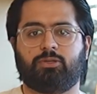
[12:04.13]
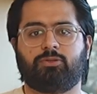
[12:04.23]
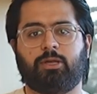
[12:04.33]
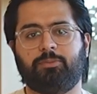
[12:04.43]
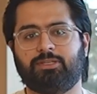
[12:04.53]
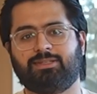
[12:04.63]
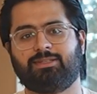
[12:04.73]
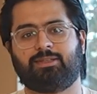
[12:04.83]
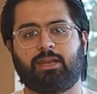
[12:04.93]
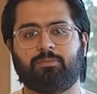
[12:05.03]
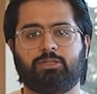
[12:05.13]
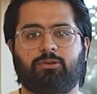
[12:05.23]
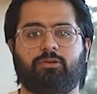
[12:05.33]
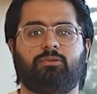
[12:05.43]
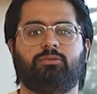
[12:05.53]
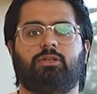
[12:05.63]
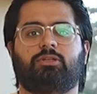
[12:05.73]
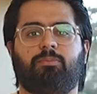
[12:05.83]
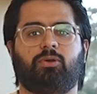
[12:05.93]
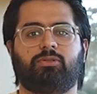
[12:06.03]
So melamine is a synthetic material. It's
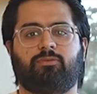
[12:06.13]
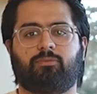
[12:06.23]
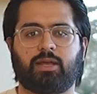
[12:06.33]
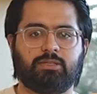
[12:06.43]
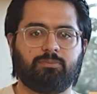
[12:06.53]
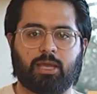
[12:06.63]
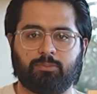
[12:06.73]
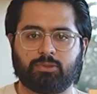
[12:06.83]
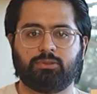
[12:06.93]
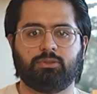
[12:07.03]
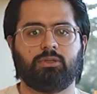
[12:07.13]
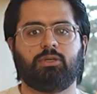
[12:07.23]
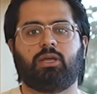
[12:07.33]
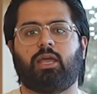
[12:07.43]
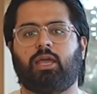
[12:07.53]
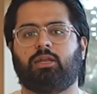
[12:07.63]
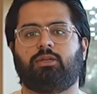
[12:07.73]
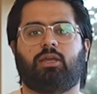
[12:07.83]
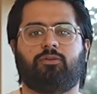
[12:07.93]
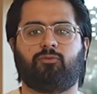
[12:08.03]
composed of resin, paper,
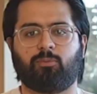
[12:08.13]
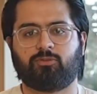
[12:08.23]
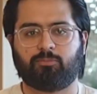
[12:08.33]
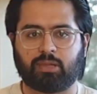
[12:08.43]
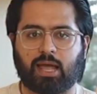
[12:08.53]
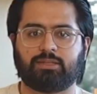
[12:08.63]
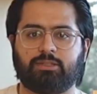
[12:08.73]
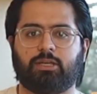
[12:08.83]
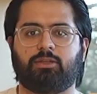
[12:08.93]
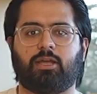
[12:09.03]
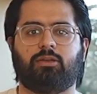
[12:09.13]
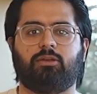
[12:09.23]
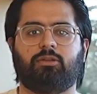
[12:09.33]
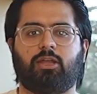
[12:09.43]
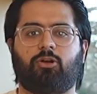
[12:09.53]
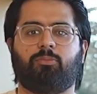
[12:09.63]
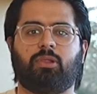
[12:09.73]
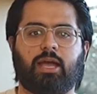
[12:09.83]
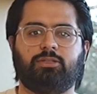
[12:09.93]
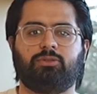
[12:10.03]
and forms of plastic that are
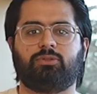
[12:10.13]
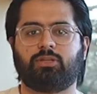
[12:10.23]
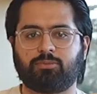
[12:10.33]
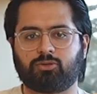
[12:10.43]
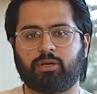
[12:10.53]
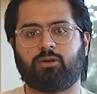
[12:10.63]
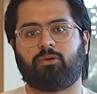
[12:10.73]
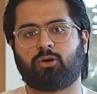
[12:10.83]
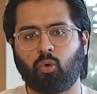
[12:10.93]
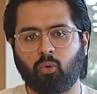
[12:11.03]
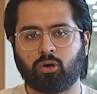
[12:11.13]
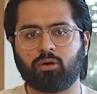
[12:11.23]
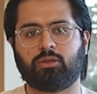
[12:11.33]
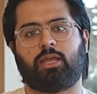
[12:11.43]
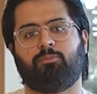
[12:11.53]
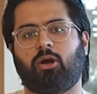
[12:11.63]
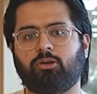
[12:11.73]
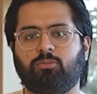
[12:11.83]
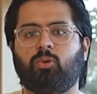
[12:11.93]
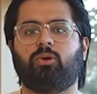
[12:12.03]
applied to a substrate or a core like
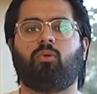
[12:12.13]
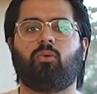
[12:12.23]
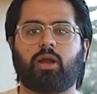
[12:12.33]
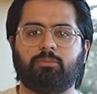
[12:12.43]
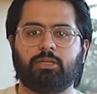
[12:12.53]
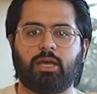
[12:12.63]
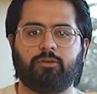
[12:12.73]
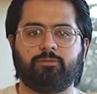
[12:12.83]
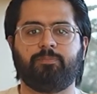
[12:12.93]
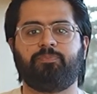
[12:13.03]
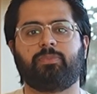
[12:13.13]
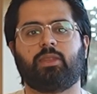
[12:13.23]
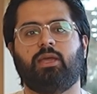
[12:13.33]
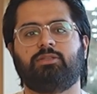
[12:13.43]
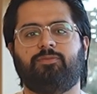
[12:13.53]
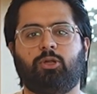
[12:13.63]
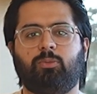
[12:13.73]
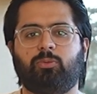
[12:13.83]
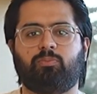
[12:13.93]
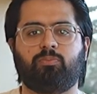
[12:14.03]
particle board or MDF. It's
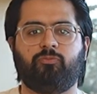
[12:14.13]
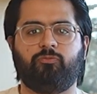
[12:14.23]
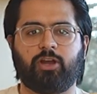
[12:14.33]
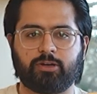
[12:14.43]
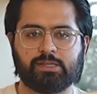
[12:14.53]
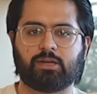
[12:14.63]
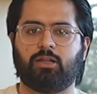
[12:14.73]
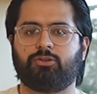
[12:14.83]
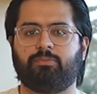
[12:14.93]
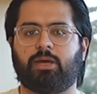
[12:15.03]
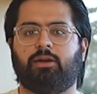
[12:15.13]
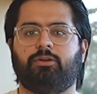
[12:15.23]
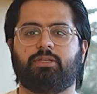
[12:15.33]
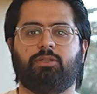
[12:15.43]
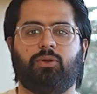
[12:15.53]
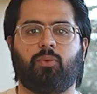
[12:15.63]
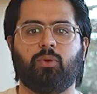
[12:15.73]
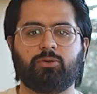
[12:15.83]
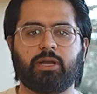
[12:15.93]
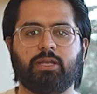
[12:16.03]
available in various colors and patterns, including
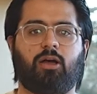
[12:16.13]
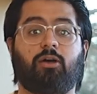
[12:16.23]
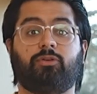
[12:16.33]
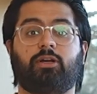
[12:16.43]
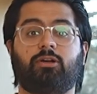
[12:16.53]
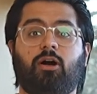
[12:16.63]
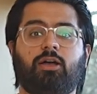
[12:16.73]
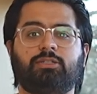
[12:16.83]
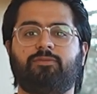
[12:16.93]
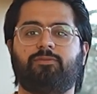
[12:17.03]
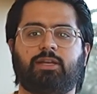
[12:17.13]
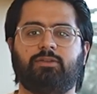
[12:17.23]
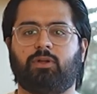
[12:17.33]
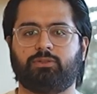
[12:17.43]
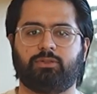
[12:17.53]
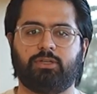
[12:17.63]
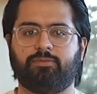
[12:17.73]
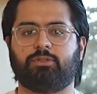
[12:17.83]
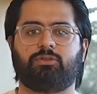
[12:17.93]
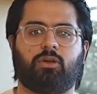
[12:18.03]
wood grain, offering a cost-effective alternative
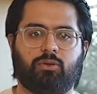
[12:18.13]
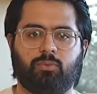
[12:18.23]
to solid